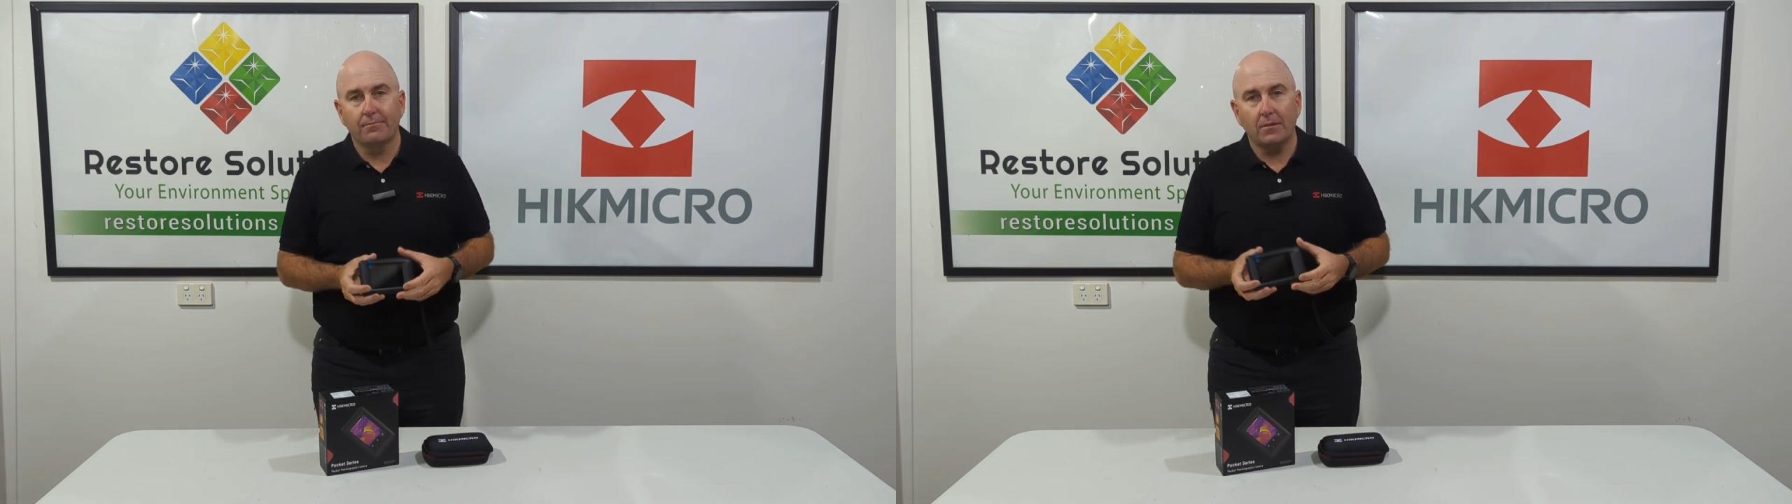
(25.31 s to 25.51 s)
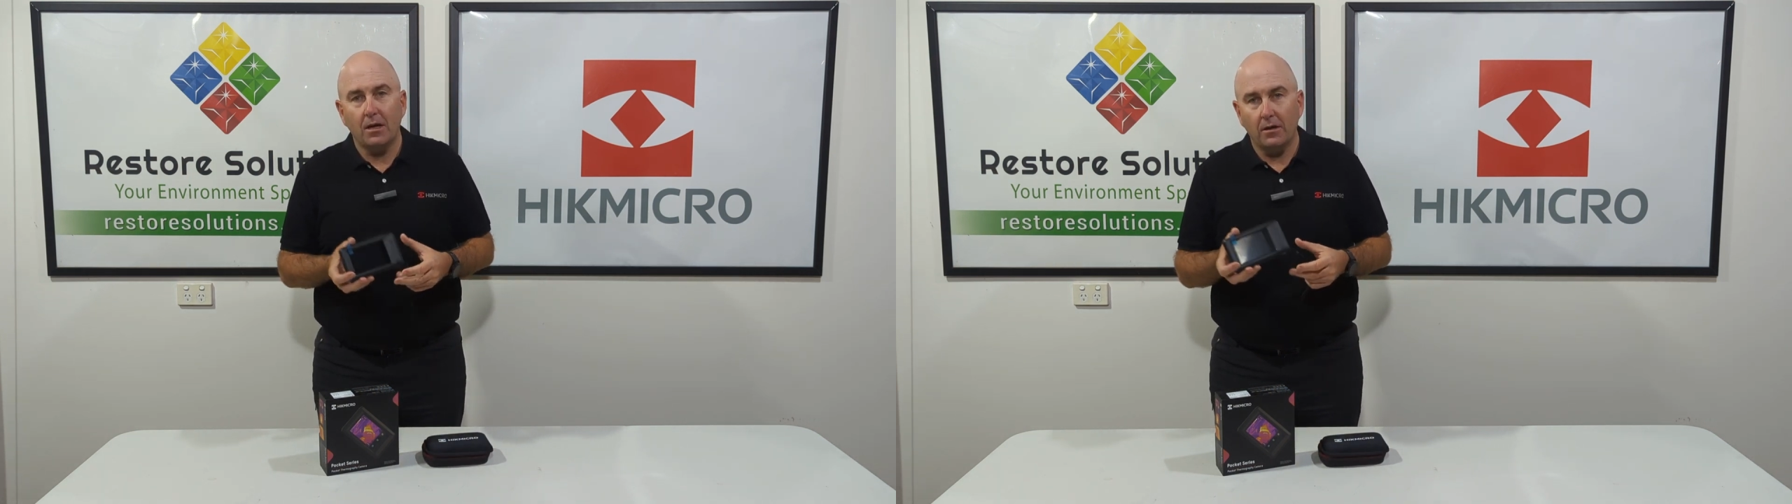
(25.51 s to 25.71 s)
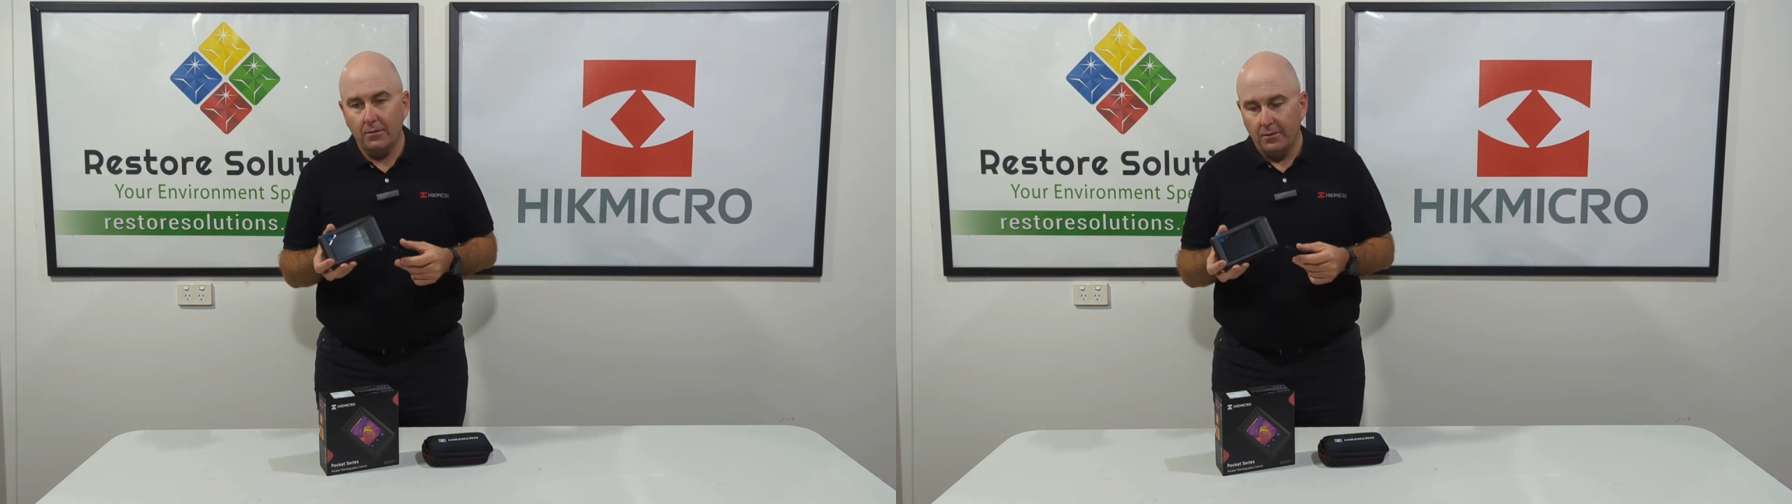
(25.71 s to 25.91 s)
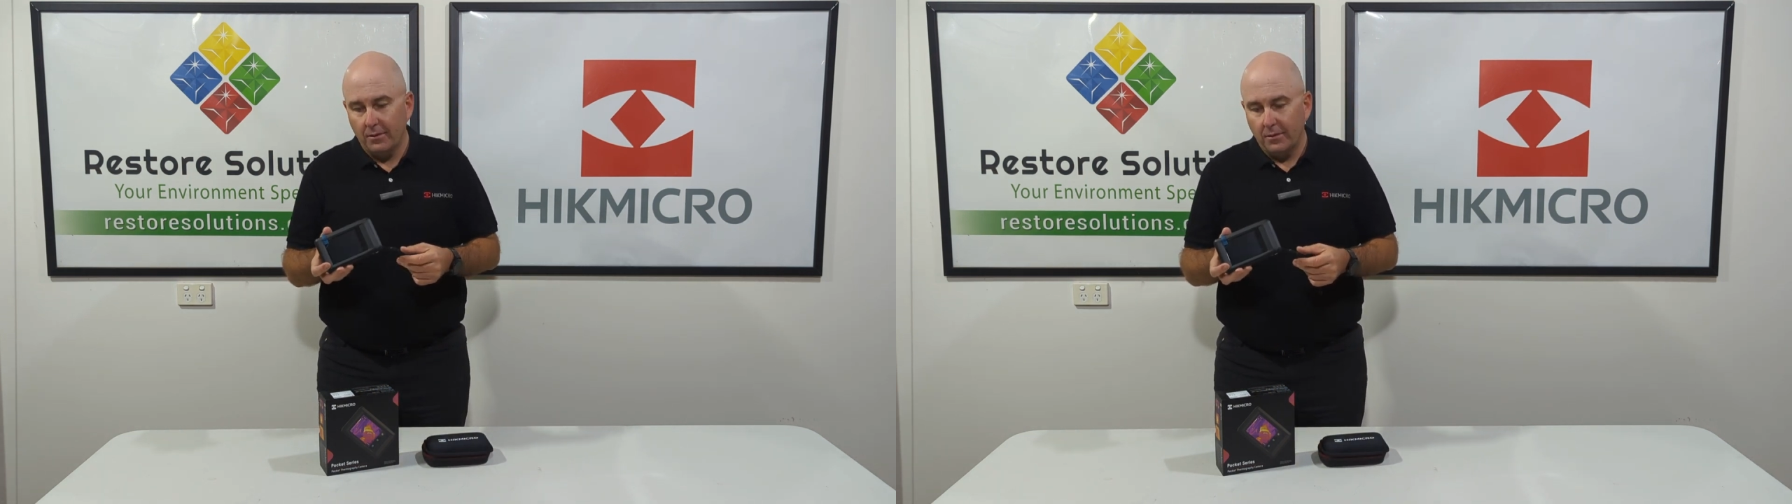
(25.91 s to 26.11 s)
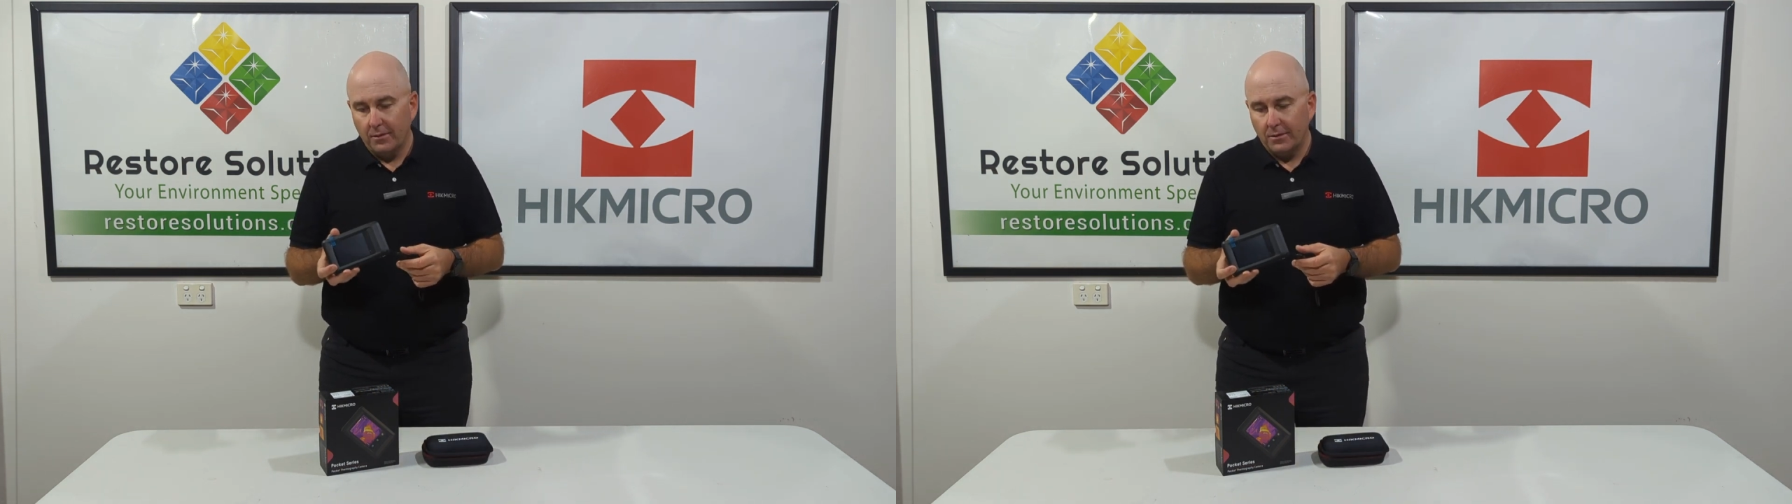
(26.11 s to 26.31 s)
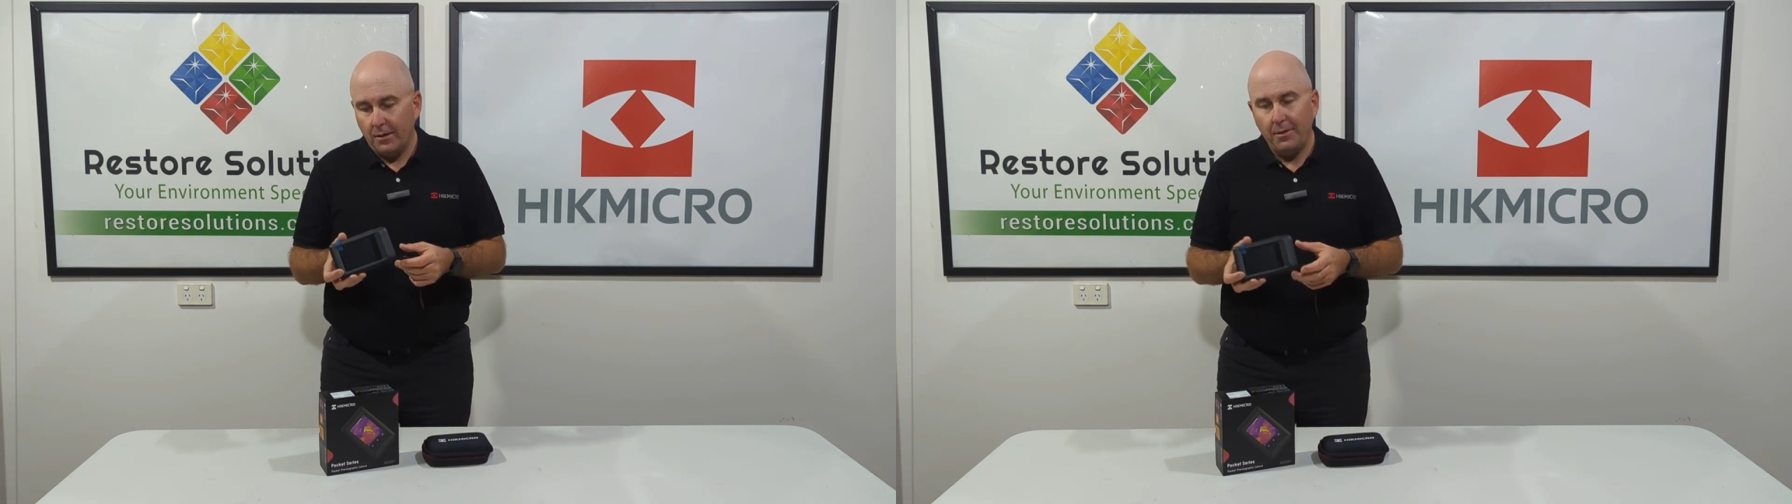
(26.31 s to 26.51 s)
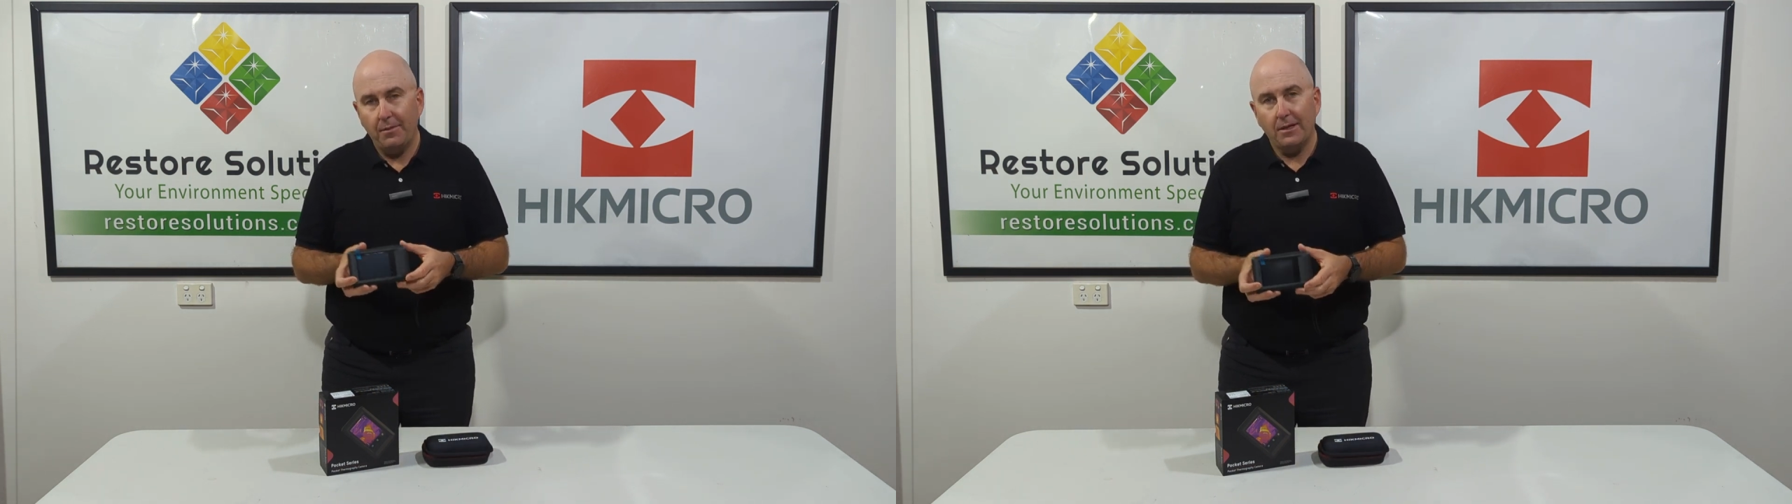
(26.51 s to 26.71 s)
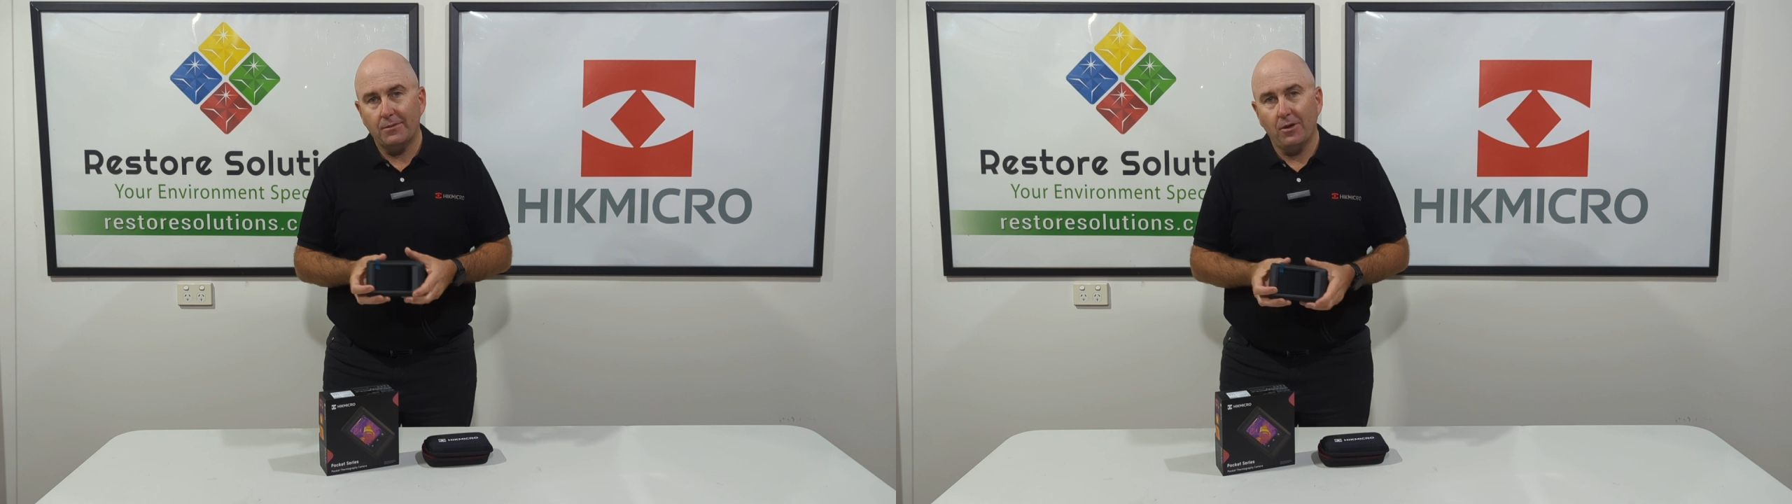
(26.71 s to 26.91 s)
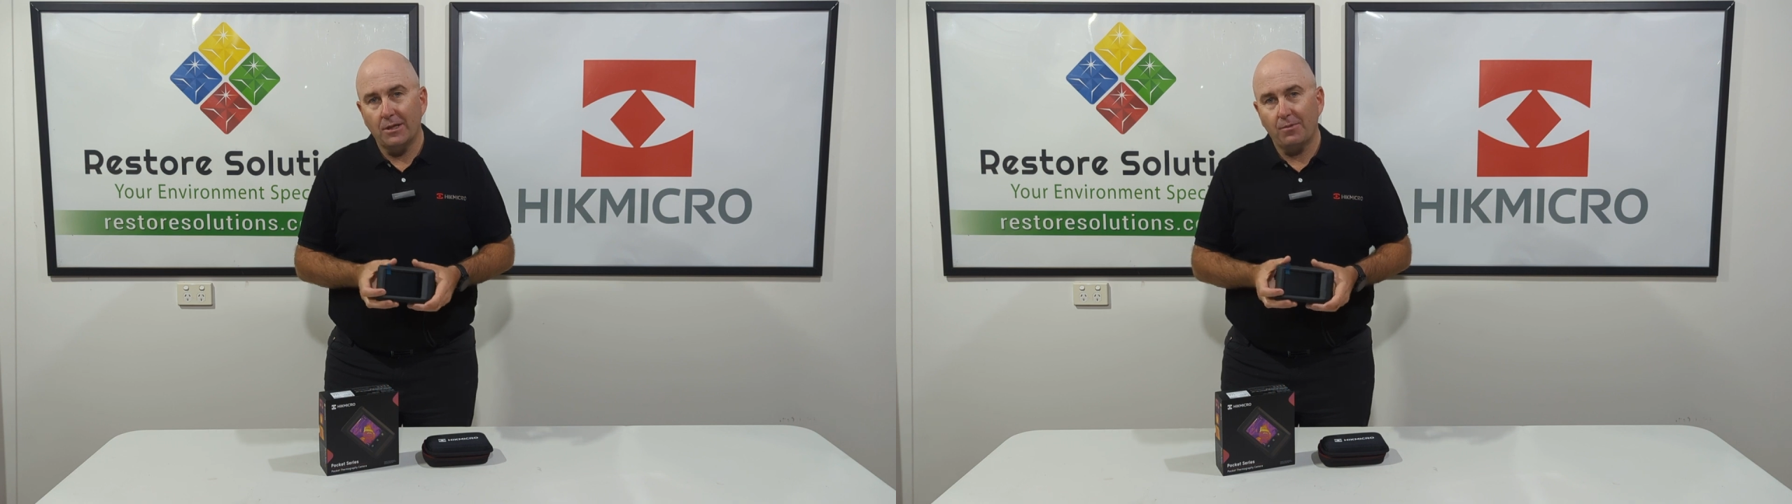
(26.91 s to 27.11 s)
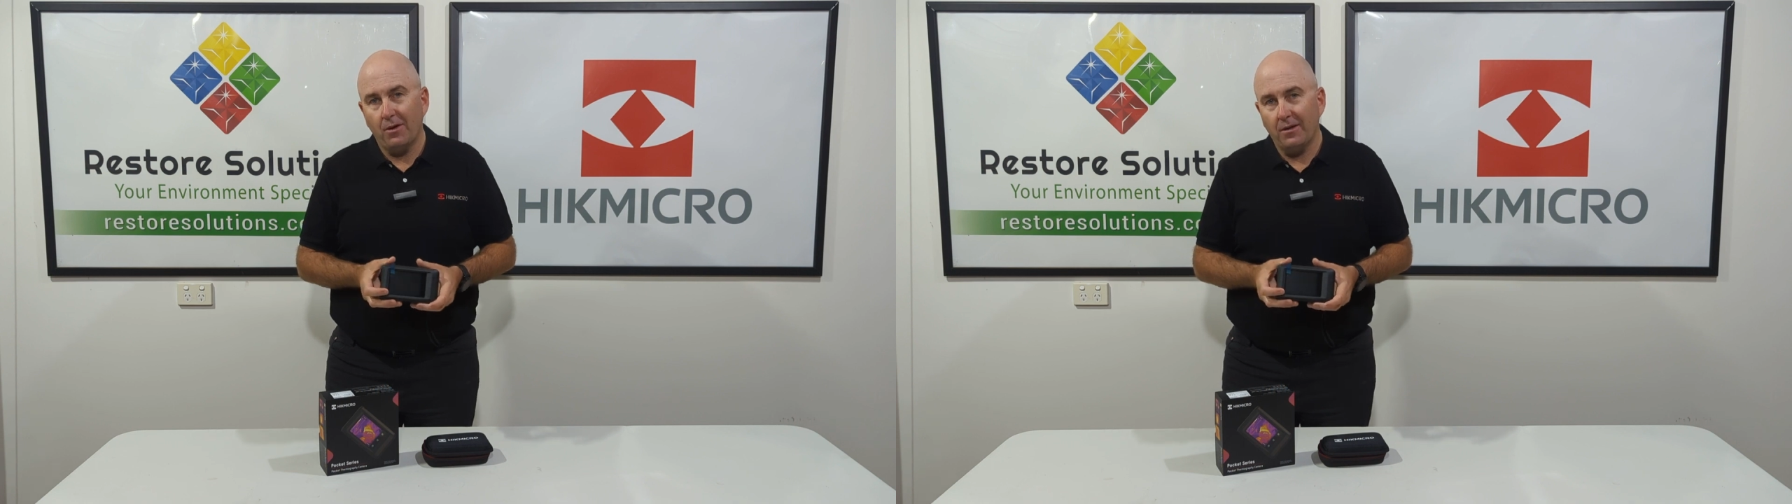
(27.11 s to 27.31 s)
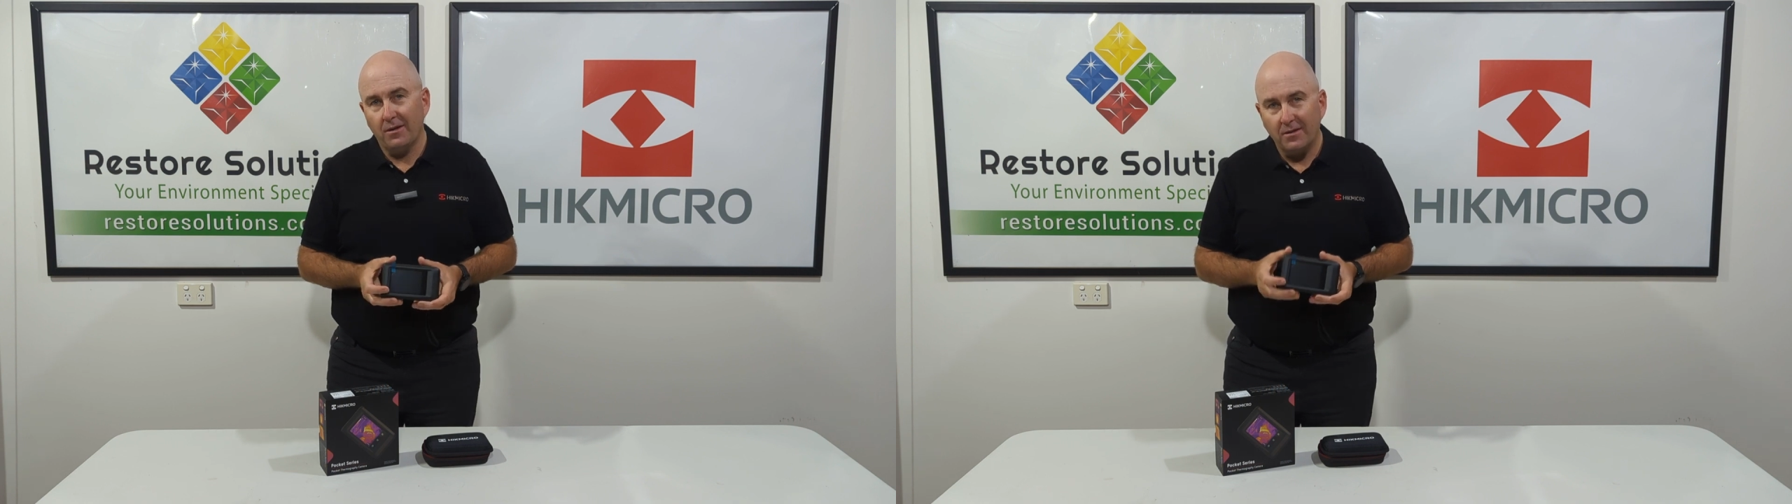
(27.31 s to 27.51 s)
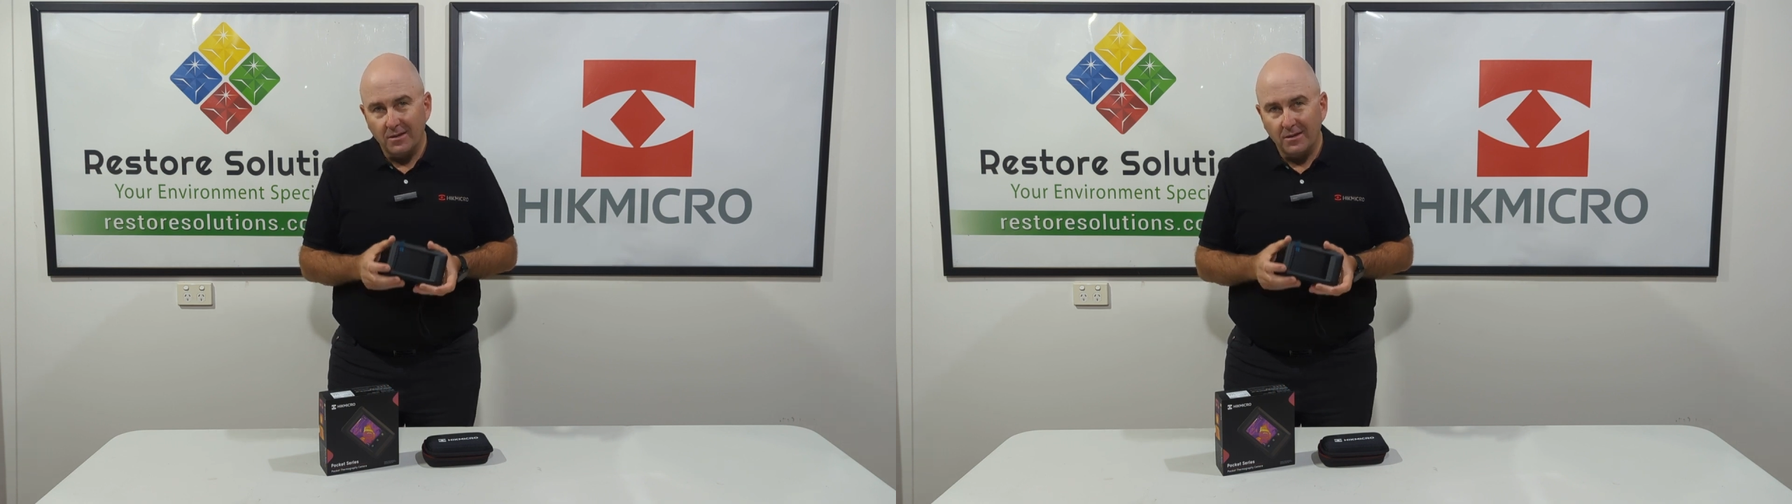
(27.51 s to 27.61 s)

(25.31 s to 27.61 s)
mesmerized by